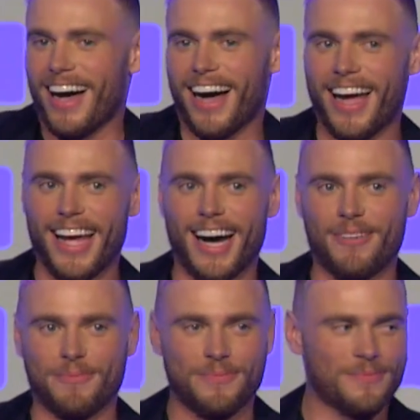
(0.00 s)
I
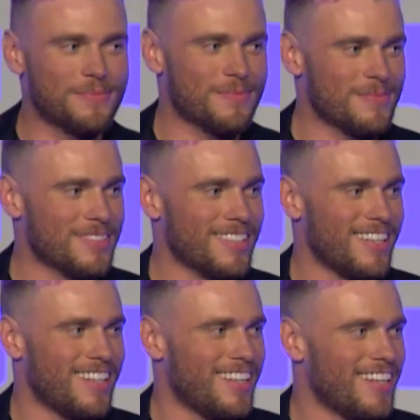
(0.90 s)

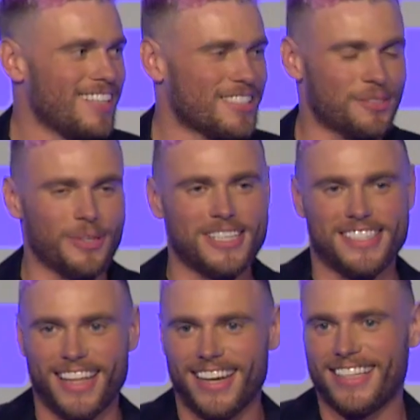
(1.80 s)
just want to
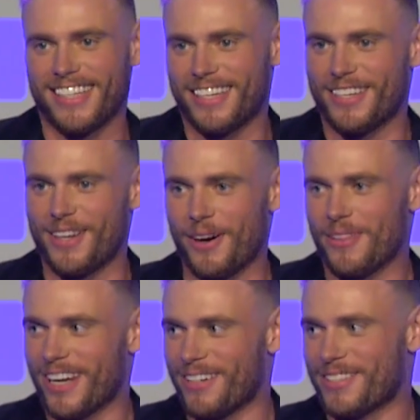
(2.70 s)
say that I didn't know
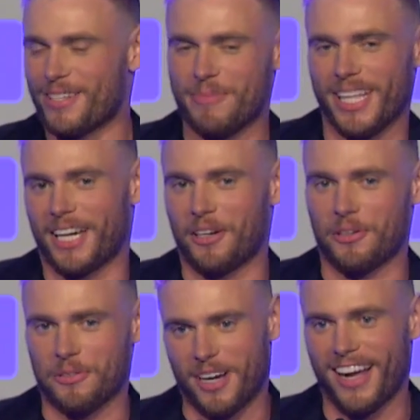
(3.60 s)
that I was going to be like
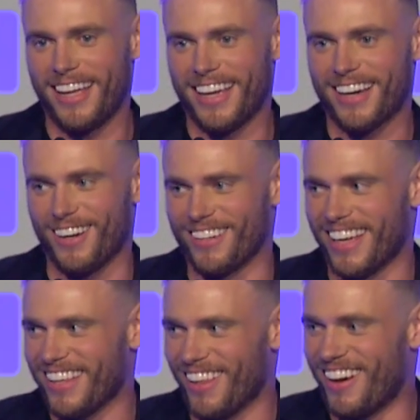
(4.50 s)
crying all
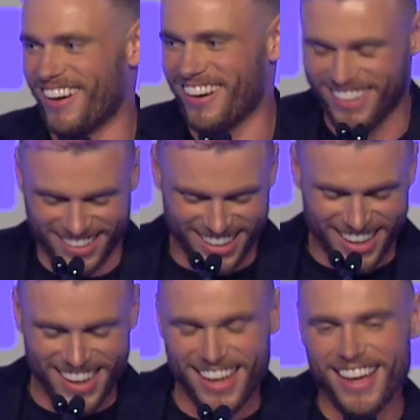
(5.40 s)
night long.
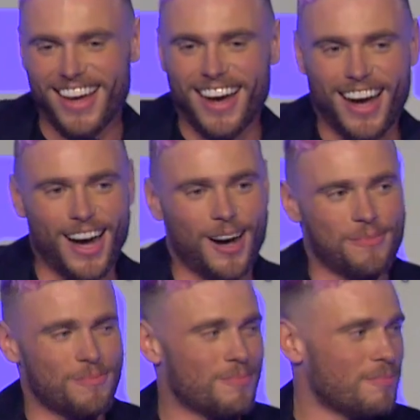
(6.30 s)

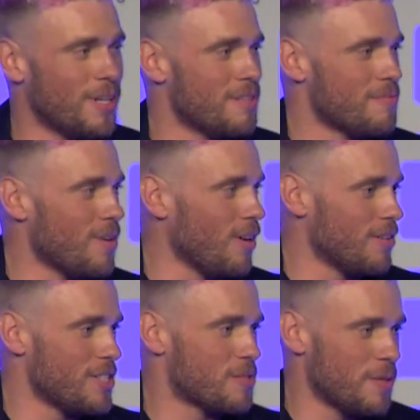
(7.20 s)
But all
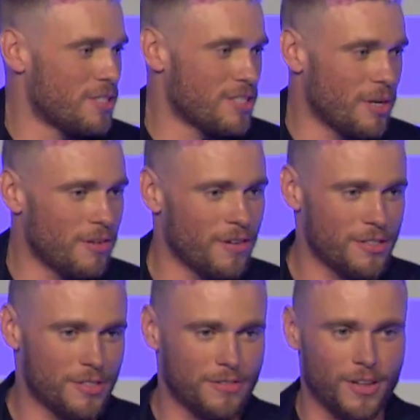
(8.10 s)
these speeches that we've
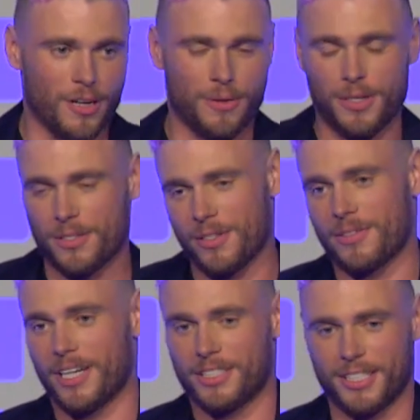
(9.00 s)
heard so far were so
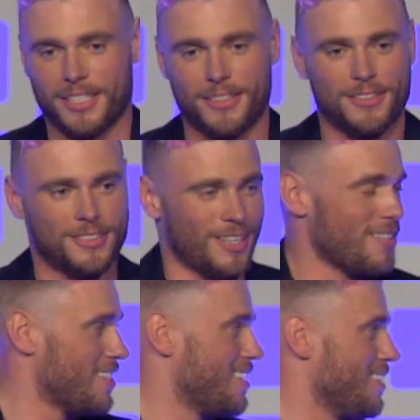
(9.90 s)
touching, and
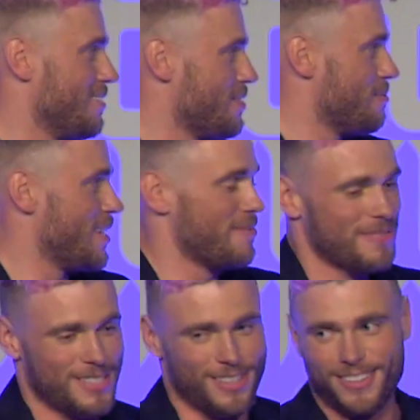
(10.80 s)
Jonathan, I love you, babe.
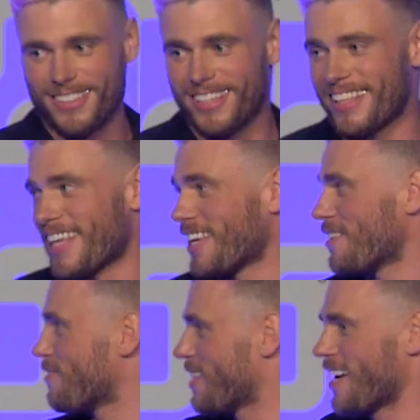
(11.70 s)
So thank you
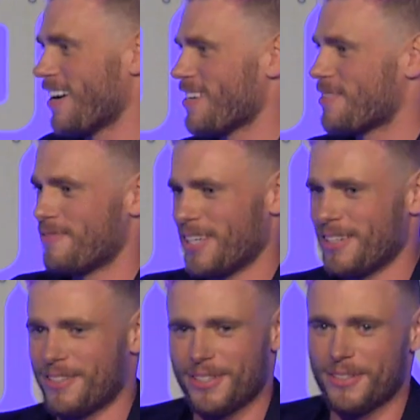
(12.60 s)
for that awesome
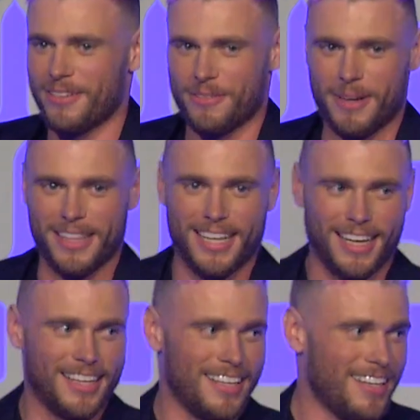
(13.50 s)
video too, whoever made that.